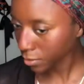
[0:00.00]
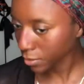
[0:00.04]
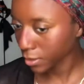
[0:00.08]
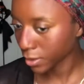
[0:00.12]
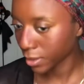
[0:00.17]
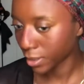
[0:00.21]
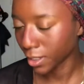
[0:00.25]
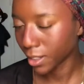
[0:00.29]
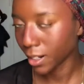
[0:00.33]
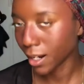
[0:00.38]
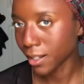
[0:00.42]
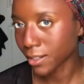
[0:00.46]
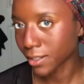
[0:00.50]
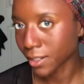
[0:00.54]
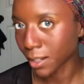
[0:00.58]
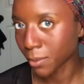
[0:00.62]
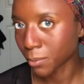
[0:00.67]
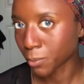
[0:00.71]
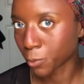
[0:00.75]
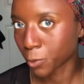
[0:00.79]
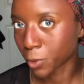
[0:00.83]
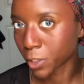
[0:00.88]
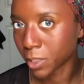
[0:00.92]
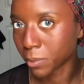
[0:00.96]
And as I'm
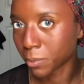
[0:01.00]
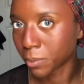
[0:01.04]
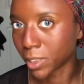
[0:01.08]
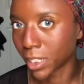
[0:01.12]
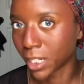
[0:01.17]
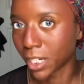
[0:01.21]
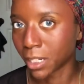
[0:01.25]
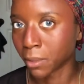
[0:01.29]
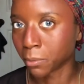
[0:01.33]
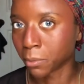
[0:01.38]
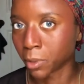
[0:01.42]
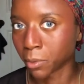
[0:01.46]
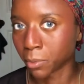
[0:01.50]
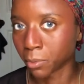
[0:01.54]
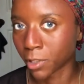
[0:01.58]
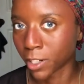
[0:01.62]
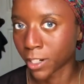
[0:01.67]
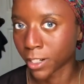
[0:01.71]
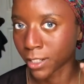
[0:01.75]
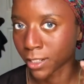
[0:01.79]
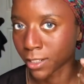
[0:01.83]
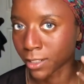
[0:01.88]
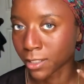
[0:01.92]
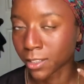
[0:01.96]
reapplying more
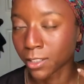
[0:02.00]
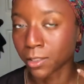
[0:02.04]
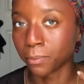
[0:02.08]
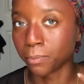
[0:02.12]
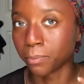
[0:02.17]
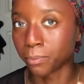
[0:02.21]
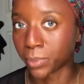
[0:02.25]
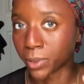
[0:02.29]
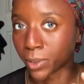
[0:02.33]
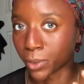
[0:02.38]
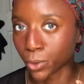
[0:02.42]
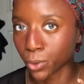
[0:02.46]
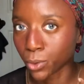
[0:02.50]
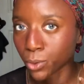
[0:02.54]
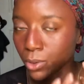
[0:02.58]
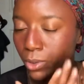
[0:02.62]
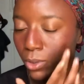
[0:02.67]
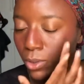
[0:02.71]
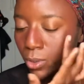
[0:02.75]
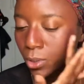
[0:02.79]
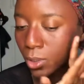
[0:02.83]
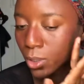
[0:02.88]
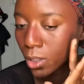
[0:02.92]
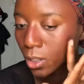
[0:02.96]
product to build,
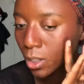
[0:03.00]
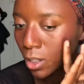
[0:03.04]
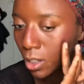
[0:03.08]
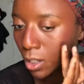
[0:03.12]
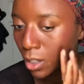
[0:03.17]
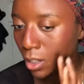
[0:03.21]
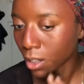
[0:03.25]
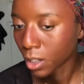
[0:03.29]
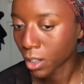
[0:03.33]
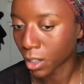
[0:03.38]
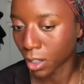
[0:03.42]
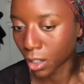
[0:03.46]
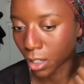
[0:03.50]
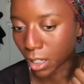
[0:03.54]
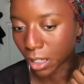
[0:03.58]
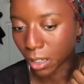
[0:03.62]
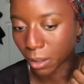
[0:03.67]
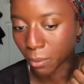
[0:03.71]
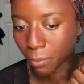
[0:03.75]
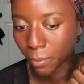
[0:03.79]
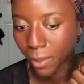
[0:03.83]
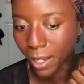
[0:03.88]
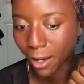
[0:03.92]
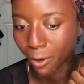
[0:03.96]

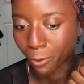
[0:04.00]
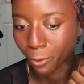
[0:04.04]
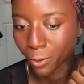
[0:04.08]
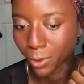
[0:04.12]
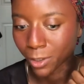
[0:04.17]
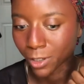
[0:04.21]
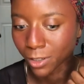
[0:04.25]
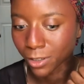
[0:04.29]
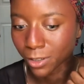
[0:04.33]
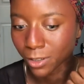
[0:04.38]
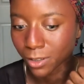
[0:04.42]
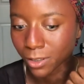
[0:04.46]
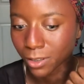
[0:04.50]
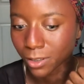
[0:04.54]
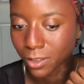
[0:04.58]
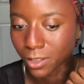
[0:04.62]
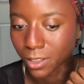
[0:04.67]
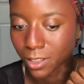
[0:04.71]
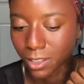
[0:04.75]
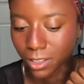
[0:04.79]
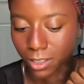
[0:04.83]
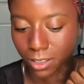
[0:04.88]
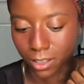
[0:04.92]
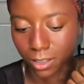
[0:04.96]
I want to,
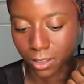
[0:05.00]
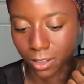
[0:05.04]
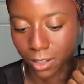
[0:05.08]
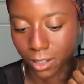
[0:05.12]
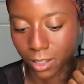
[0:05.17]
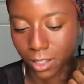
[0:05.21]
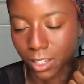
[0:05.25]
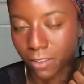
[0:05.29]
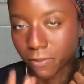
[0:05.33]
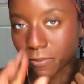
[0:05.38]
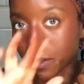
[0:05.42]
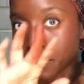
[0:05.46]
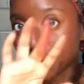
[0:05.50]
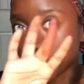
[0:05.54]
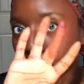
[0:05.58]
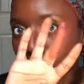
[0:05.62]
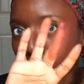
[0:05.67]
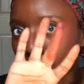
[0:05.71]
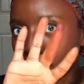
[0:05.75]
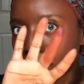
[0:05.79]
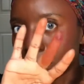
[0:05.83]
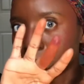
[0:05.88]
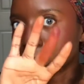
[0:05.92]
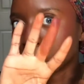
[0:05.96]
if I'm
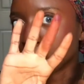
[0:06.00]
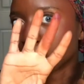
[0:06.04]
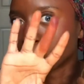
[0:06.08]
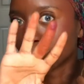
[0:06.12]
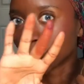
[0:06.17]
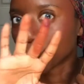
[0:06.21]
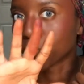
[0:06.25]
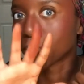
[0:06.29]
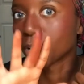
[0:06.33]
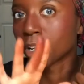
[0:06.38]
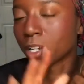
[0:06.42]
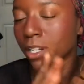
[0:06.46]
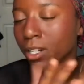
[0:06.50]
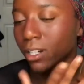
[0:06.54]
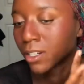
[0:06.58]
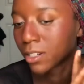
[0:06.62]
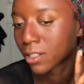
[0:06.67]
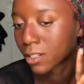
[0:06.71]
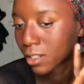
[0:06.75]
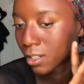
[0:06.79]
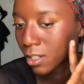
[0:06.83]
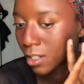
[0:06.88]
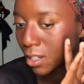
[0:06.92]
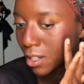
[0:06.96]
applying more
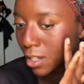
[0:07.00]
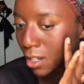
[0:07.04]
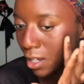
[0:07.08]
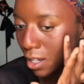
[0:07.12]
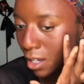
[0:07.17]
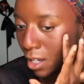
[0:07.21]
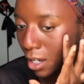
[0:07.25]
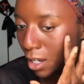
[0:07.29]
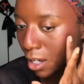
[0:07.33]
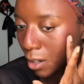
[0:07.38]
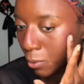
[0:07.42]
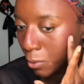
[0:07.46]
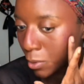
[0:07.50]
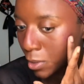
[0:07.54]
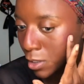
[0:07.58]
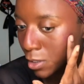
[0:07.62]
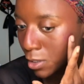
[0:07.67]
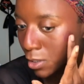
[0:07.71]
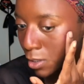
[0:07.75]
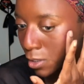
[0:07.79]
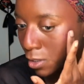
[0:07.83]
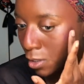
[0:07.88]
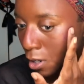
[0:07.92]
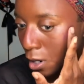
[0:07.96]
product, I want to
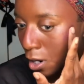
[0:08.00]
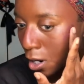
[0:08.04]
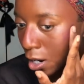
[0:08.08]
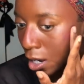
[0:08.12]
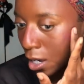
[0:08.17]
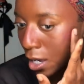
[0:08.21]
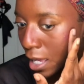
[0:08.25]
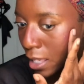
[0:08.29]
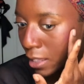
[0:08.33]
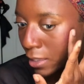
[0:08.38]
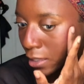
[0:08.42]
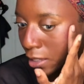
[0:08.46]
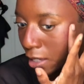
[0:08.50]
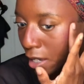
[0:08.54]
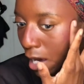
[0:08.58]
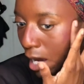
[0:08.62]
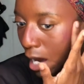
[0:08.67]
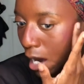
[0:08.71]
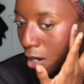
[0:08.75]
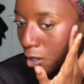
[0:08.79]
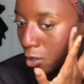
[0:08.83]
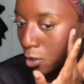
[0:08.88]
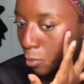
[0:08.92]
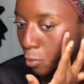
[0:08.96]
start at the
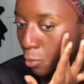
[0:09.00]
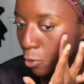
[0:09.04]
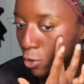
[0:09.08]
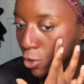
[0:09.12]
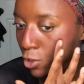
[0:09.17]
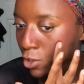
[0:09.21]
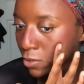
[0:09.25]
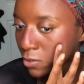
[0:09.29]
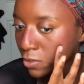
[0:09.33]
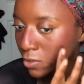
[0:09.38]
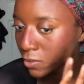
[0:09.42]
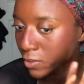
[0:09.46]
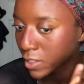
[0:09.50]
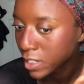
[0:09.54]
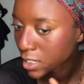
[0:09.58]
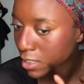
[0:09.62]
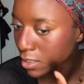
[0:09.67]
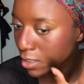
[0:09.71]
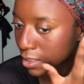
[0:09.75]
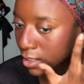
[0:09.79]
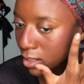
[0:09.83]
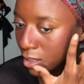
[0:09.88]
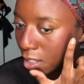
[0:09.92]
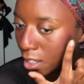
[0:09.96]
outer portion of the
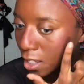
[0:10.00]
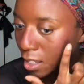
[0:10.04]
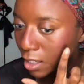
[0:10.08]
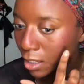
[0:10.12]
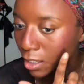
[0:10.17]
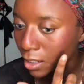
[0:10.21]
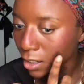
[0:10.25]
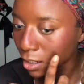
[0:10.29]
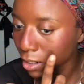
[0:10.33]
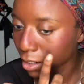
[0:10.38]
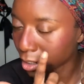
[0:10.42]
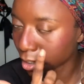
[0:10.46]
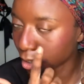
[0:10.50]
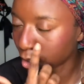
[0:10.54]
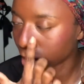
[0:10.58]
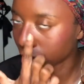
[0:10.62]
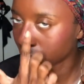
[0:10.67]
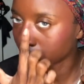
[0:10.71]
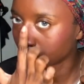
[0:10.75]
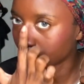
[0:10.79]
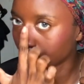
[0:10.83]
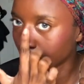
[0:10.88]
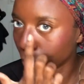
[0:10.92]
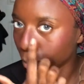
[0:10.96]
face and
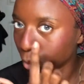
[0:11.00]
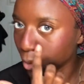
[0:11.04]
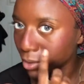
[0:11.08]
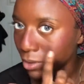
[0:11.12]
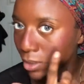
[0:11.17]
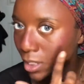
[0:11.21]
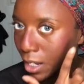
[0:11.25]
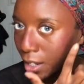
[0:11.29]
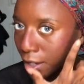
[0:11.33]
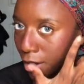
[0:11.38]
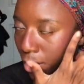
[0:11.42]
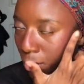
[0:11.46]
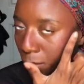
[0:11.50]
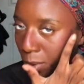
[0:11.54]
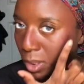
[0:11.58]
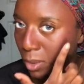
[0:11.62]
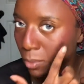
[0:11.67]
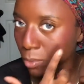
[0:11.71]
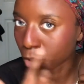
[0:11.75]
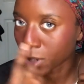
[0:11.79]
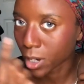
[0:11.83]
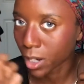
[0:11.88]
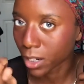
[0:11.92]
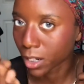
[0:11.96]
go lighter with the
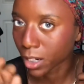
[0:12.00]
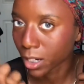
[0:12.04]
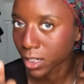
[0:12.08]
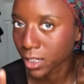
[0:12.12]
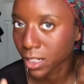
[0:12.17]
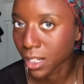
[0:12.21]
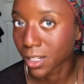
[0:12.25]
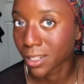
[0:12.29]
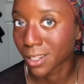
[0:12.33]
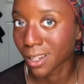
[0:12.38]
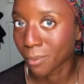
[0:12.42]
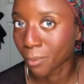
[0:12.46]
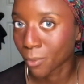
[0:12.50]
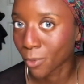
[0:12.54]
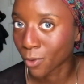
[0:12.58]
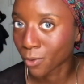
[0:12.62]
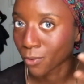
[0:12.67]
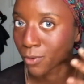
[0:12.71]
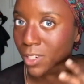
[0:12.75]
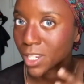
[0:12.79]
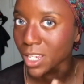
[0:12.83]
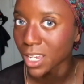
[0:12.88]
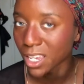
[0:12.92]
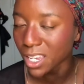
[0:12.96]
product as I moved
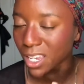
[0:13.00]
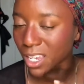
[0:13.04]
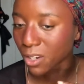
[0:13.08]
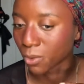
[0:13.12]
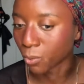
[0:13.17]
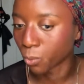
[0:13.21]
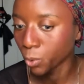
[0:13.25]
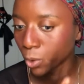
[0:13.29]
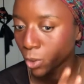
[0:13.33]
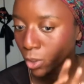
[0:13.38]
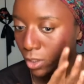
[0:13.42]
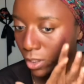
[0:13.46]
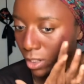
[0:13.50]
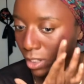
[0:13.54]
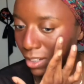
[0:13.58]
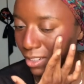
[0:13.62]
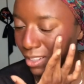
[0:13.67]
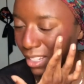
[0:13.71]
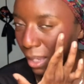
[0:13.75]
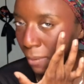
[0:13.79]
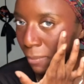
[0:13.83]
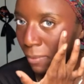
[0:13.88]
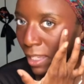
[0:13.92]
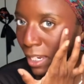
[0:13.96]
inward.
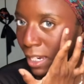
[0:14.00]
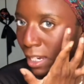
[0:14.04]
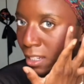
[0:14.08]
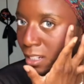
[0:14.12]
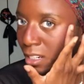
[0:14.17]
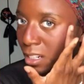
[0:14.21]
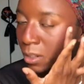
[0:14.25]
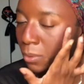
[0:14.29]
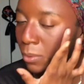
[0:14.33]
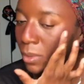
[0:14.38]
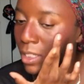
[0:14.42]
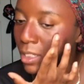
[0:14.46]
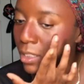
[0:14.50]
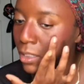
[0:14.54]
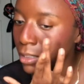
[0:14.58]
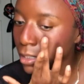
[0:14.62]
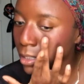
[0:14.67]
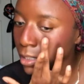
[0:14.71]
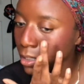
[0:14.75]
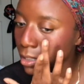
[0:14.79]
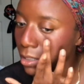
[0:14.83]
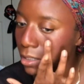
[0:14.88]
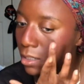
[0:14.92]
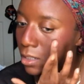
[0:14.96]
Same thing I did with the
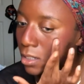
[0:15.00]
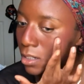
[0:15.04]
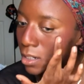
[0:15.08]
concealer.